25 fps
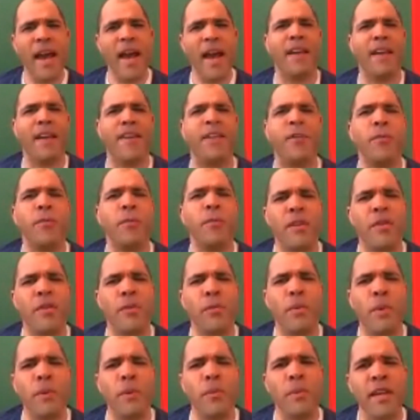Yeah, you
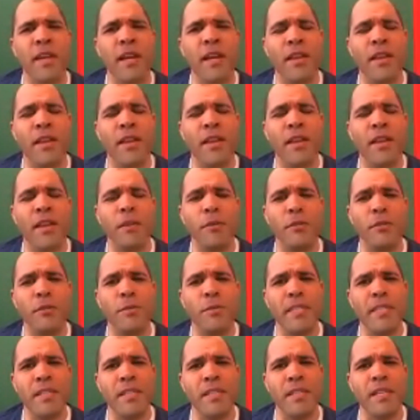were you were working on
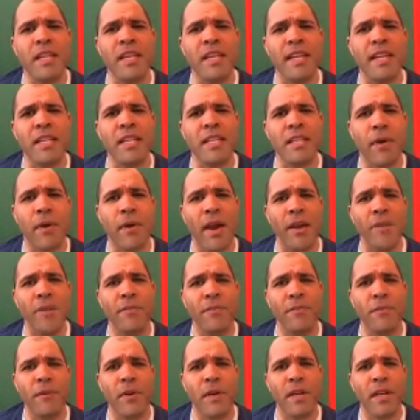those recently. Is that
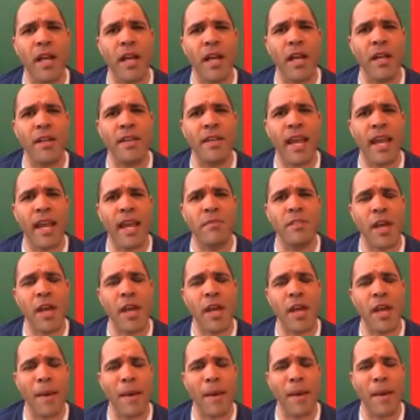right? For an
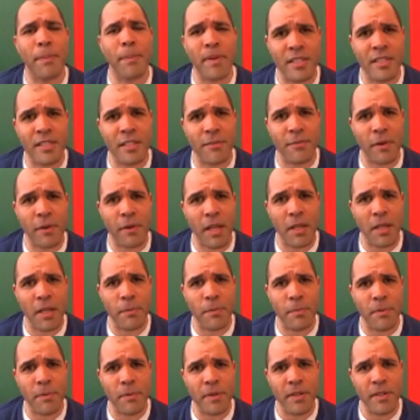unnamed Japanese
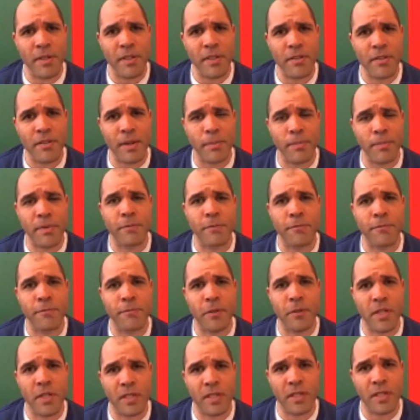developer, you dipped your
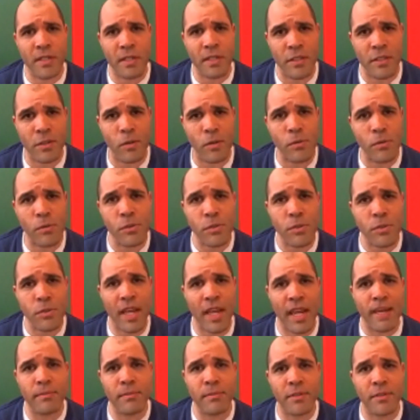foot into the
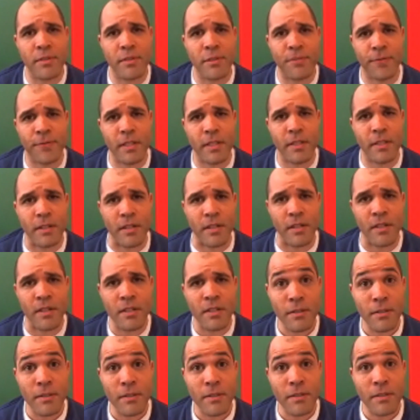social game sphere.